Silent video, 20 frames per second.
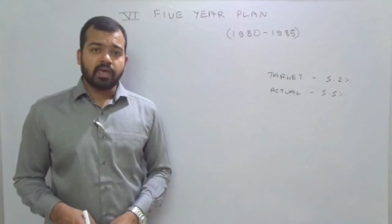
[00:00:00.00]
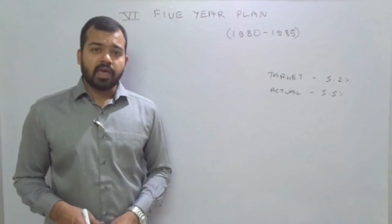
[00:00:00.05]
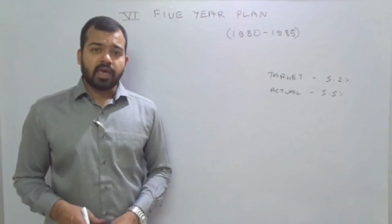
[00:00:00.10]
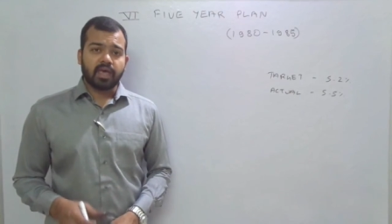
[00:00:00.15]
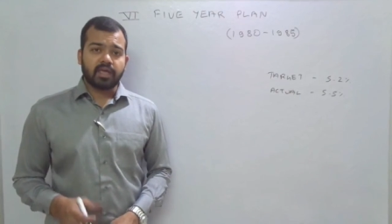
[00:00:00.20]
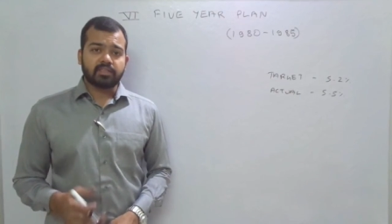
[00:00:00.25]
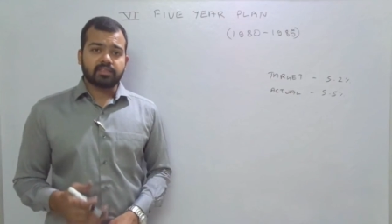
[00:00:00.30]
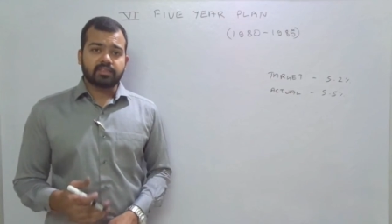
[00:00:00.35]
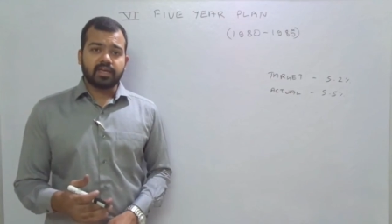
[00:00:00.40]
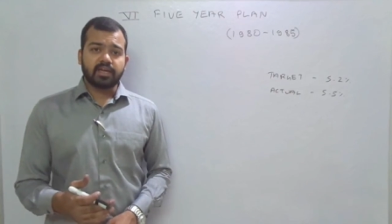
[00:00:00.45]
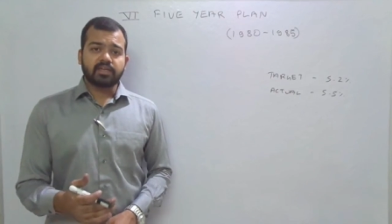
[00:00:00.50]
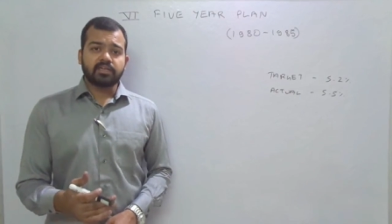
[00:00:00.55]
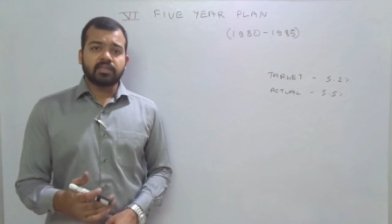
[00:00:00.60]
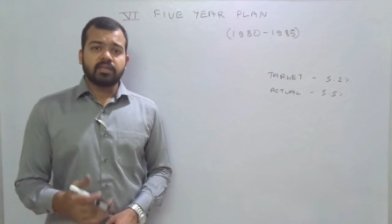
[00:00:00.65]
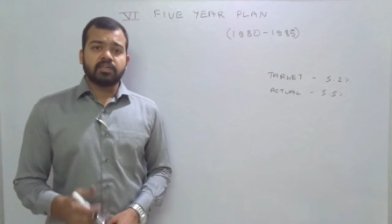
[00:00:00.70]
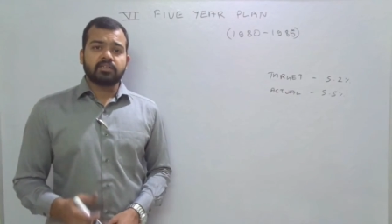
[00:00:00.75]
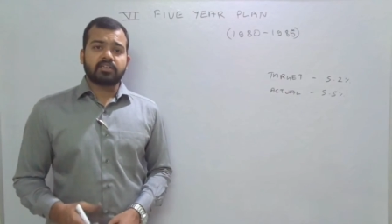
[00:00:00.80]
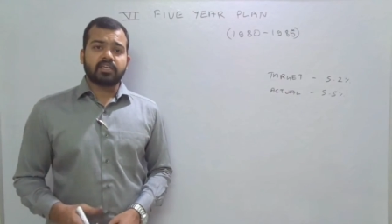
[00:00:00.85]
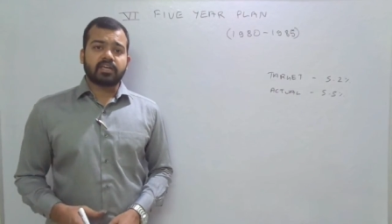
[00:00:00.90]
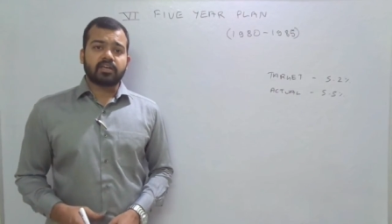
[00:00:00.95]
and that
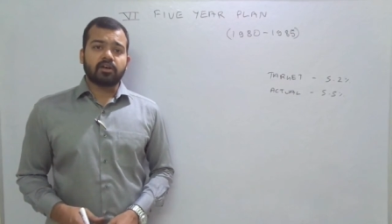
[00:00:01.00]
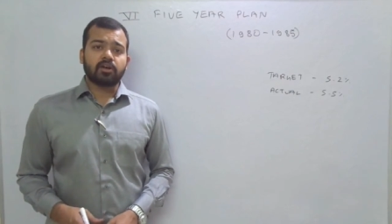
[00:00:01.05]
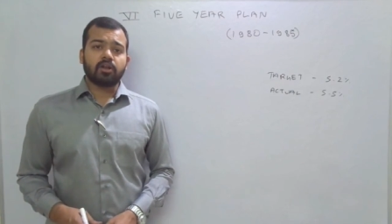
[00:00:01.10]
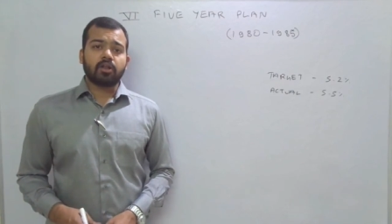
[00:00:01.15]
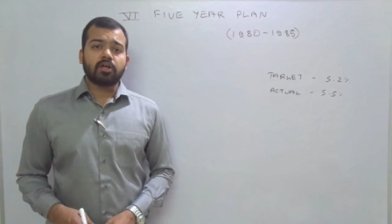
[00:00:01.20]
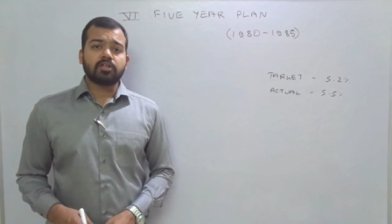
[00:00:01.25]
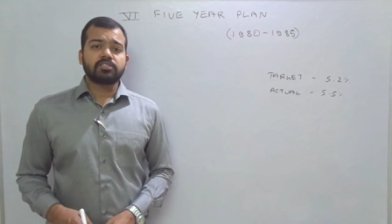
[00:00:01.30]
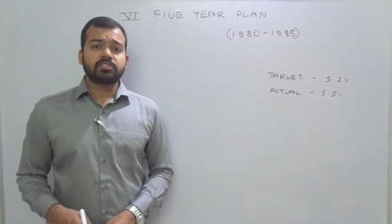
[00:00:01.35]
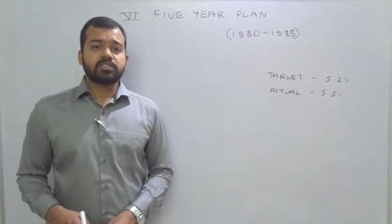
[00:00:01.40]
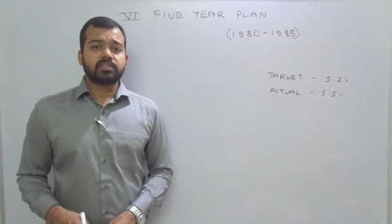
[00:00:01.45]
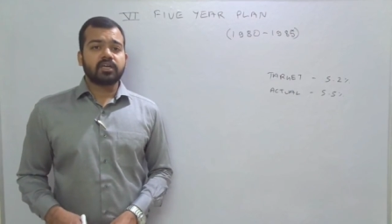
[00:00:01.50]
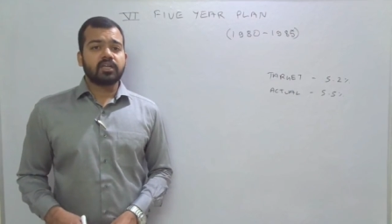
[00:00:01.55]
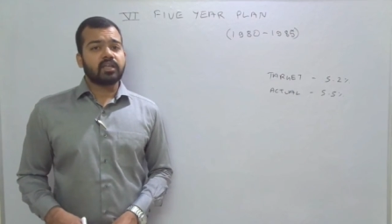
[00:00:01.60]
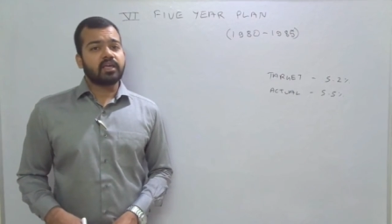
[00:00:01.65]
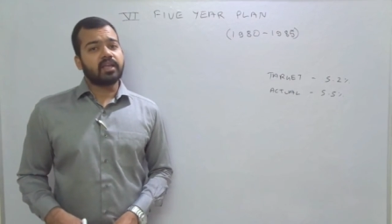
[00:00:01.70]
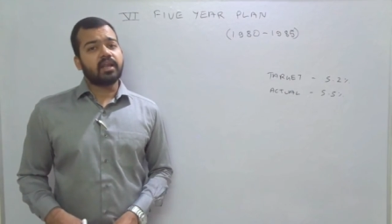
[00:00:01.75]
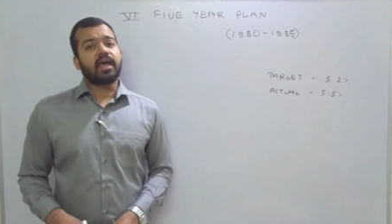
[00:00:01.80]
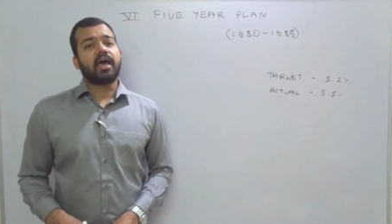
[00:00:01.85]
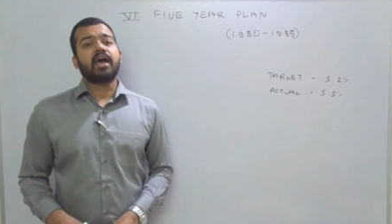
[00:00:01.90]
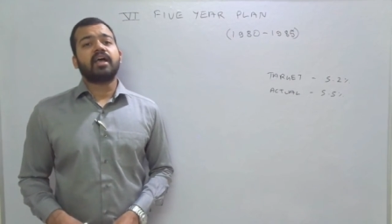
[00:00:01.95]
technological
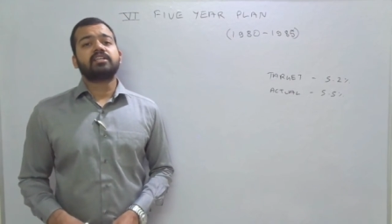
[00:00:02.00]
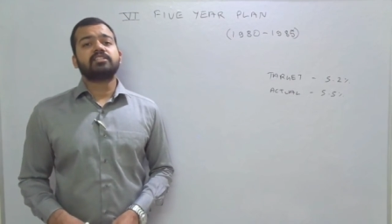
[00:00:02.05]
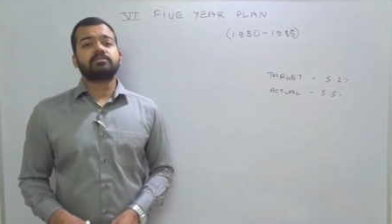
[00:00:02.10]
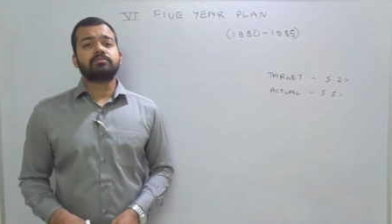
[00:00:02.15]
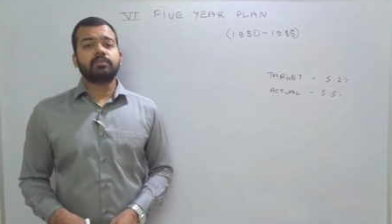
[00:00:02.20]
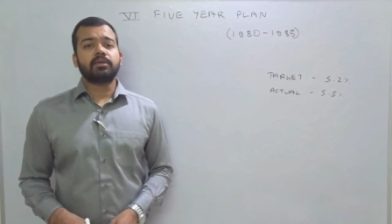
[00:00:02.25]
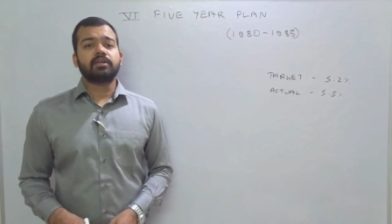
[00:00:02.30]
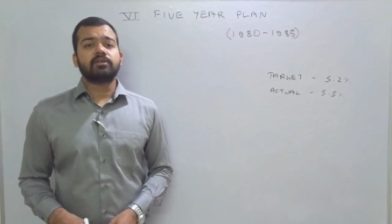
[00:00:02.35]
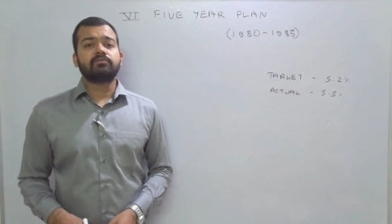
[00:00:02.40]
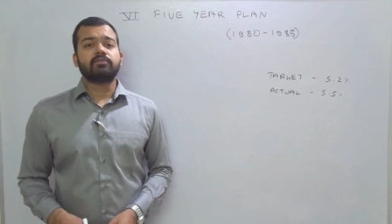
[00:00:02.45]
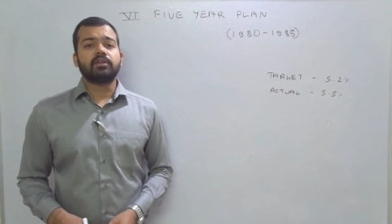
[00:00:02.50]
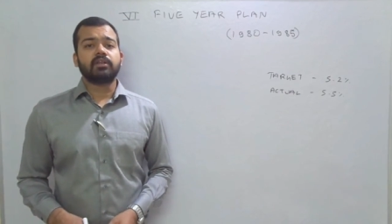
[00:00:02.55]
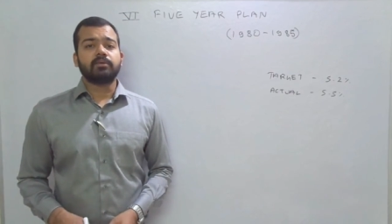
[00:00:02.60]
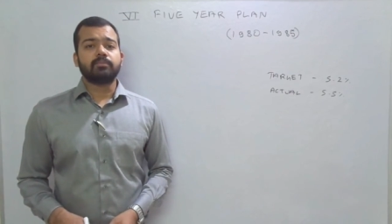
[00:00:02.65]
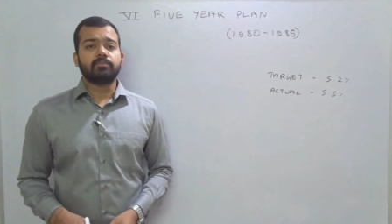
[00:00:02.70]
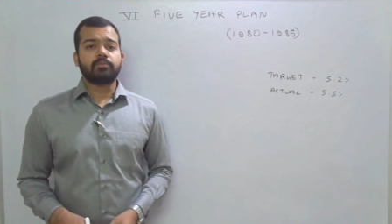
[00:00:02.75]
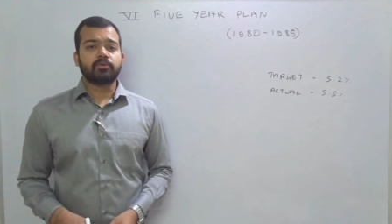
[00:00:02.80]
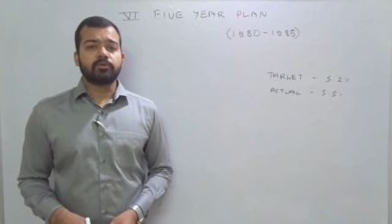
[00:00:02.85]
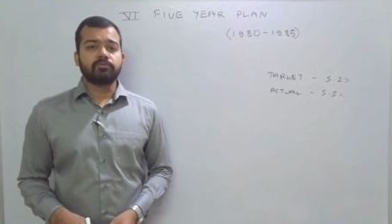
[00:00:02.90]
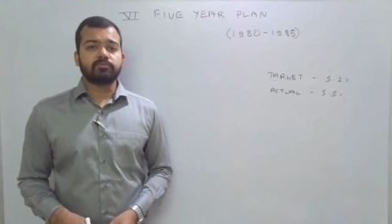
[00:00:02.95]
enhancement will
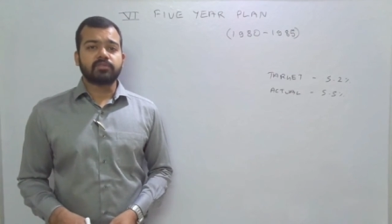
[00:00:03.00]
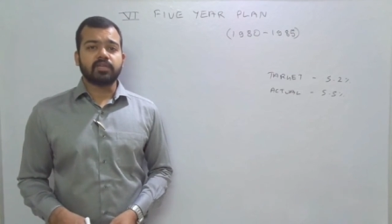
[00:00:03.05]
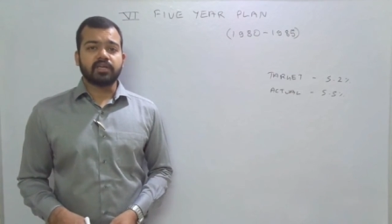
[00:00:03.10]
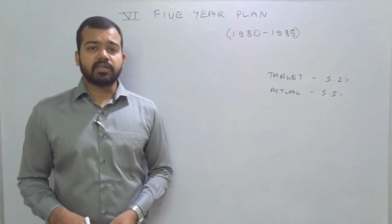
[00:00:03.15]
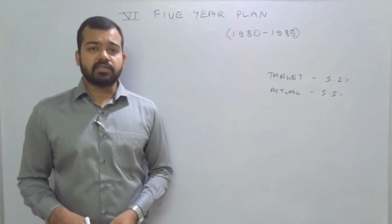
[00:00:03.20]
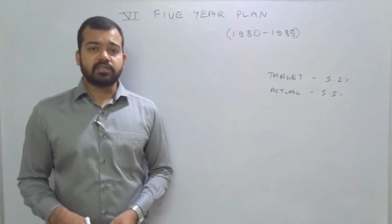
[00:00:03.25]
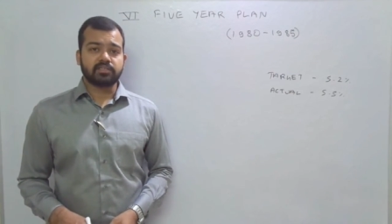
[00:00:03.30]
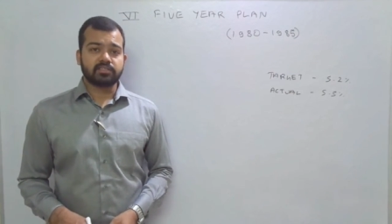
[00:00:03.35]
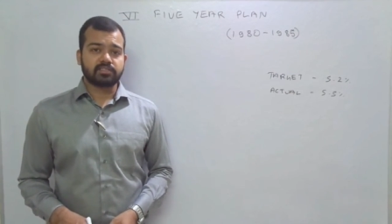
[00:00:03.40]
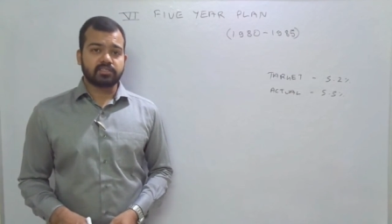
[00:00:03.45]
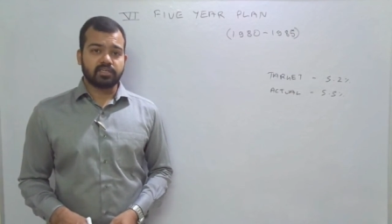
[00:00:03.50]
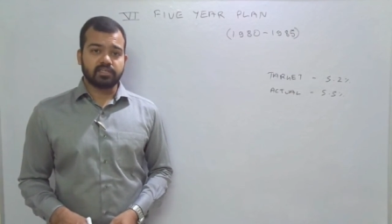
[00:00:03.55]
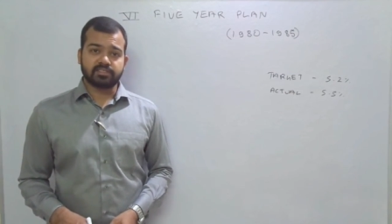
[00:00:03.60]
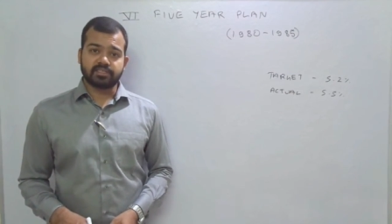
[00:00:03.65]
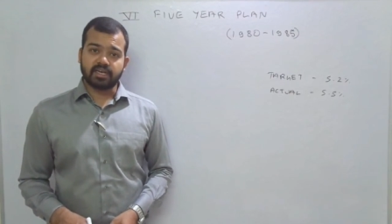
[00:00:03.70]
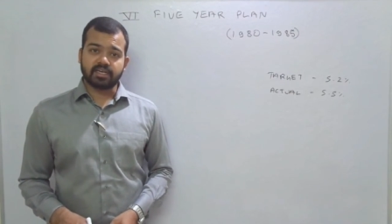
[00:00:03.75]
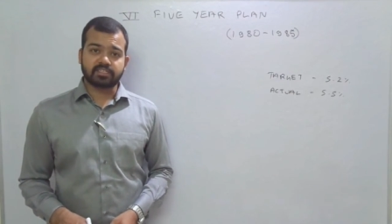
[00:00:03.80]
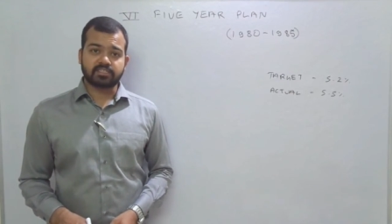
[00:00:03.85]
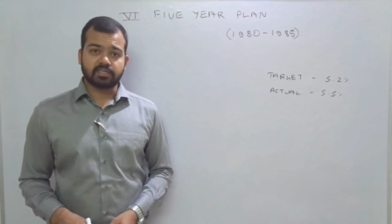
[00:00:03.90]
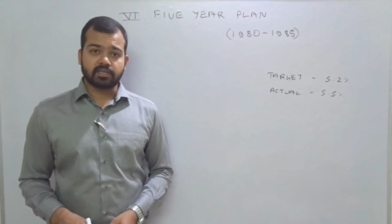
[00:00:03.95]
improve the industrial
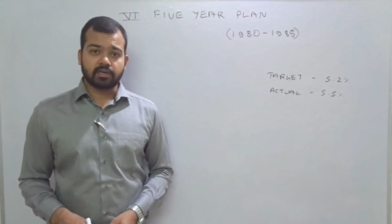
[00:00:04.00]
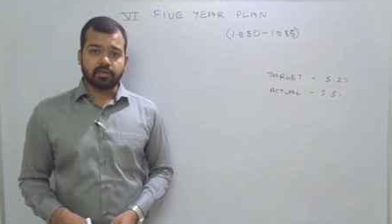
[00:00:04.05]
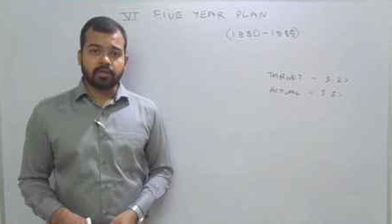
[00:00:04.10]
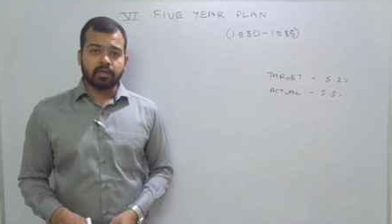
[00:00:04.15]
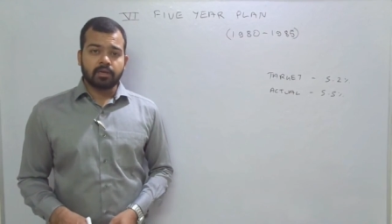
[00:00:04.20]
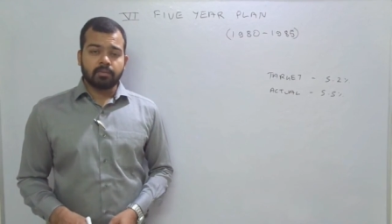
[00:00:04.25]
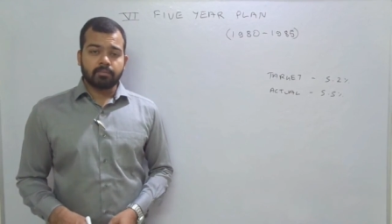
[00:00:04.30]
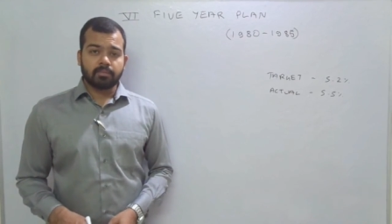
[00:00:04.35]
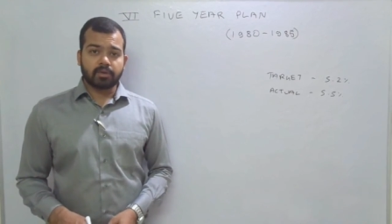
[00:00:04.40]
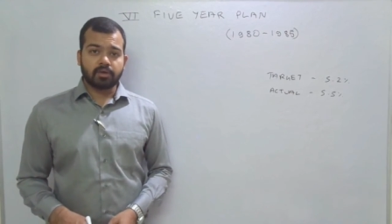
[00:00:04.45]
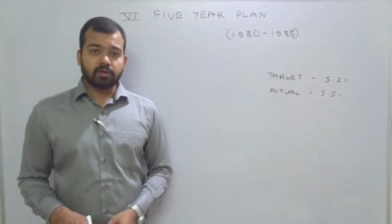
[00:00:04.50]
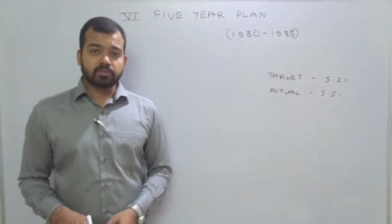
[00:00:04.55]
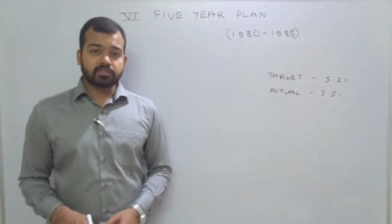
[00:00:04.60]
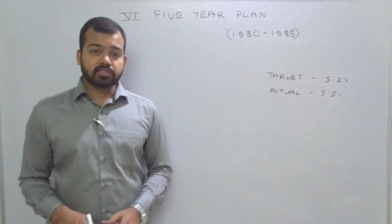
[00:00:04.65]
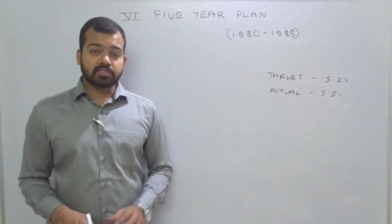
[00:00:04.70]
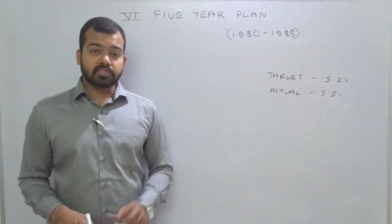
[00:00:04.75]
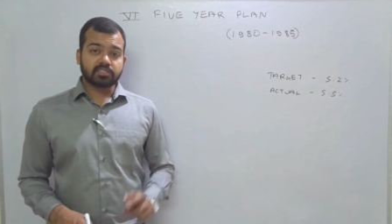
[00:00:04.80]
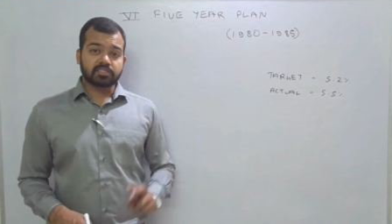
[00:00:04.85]
sector. Because in the